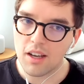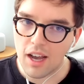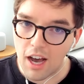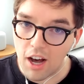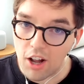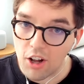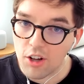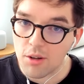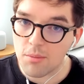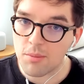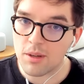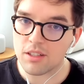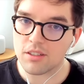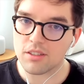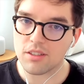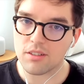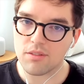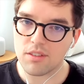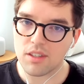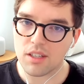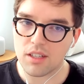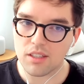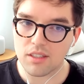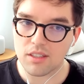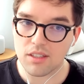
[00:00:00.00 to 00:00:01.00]
elements
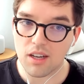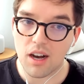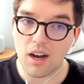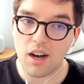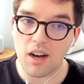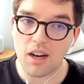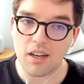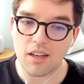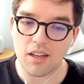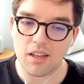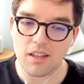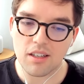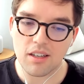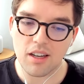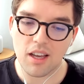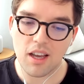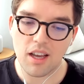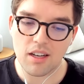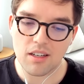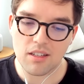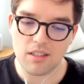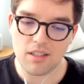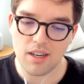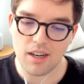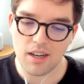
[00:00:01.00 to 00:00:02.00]
of the design,
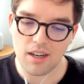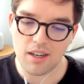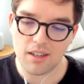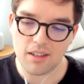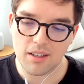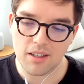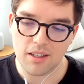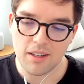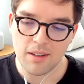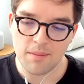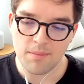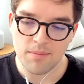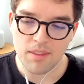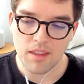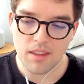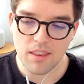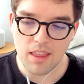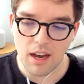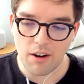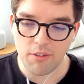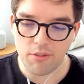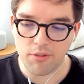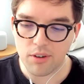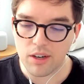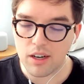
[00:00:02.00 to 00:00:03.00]
and
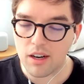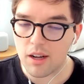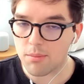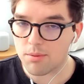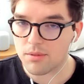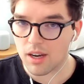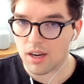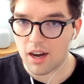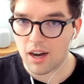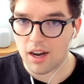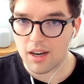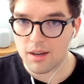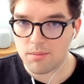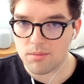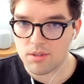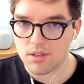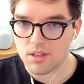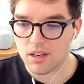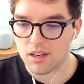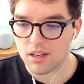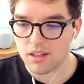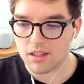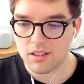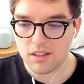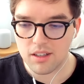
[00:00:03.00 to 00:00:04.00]
that freed up time
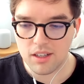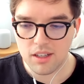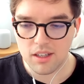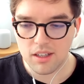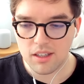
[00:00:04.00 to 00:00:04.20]
to,